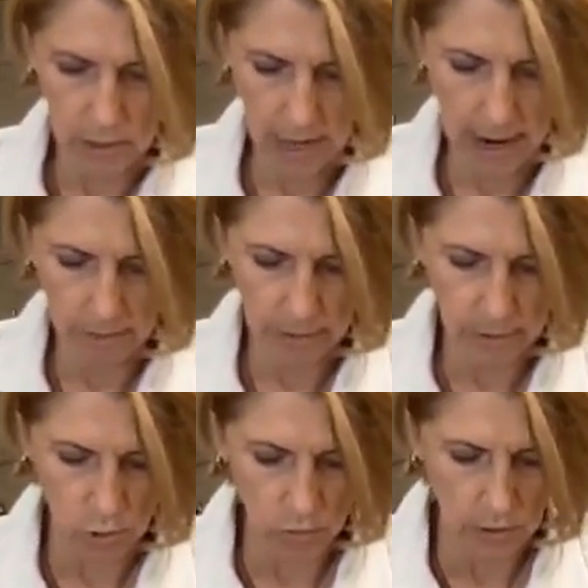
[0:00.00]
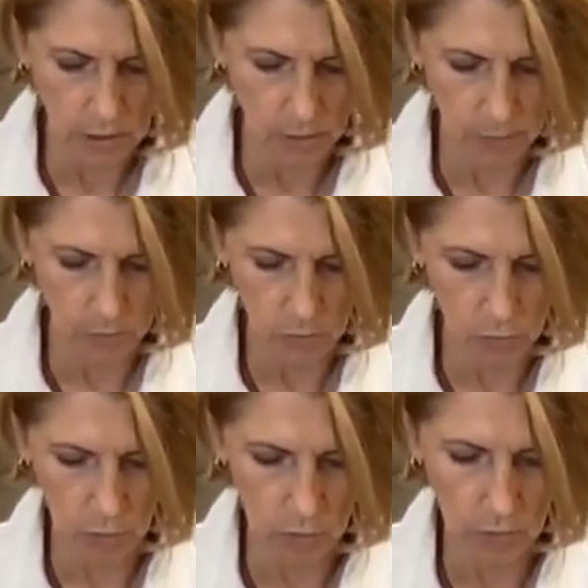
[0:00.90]
and maybe 2 teaspoons
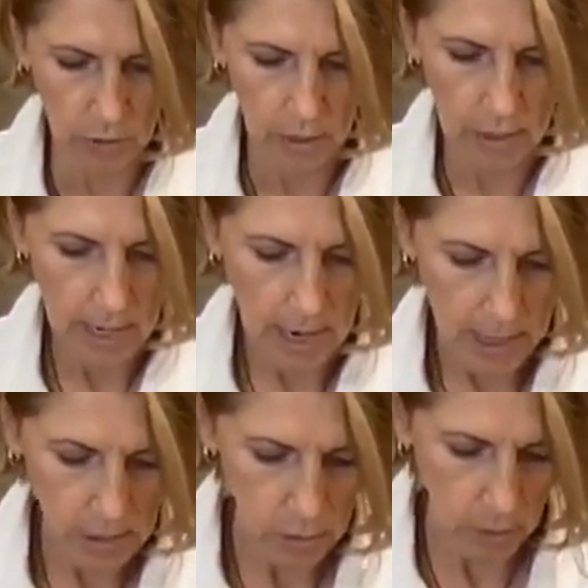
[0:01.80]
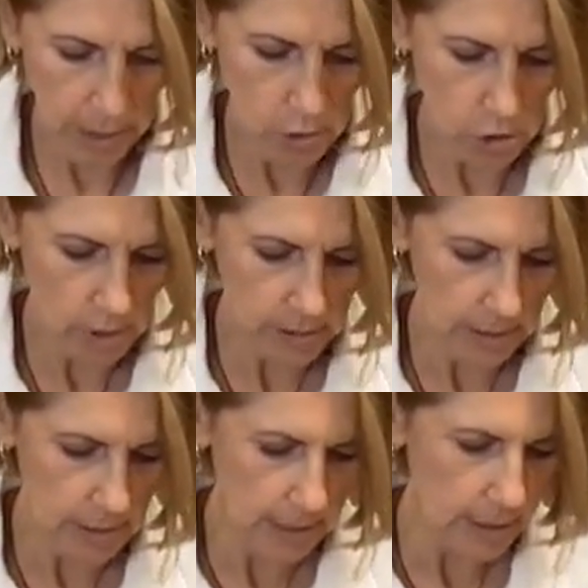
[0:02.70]
worth. So I just
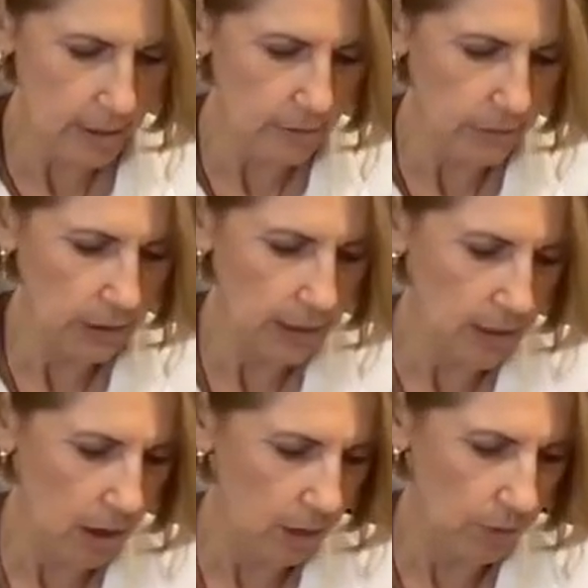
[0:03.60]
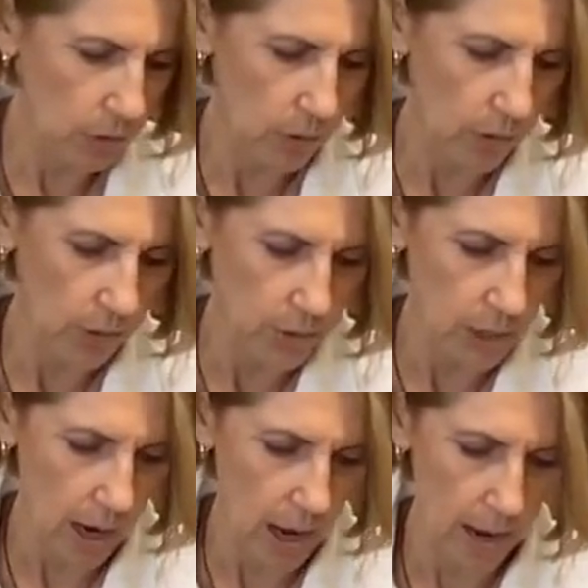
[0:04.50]
can evenly cover the
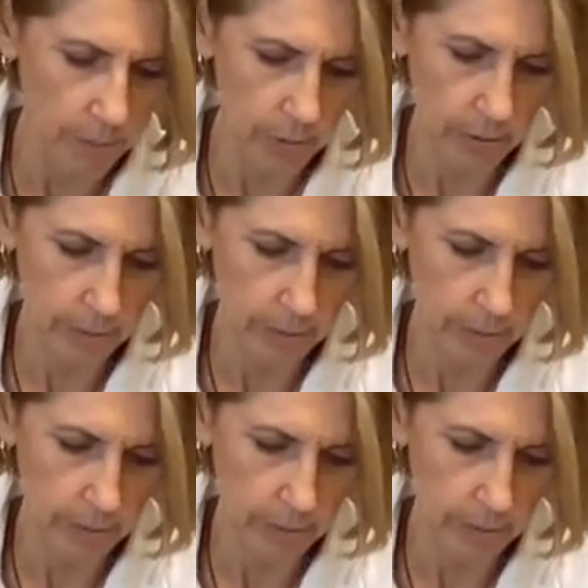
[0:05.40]
top.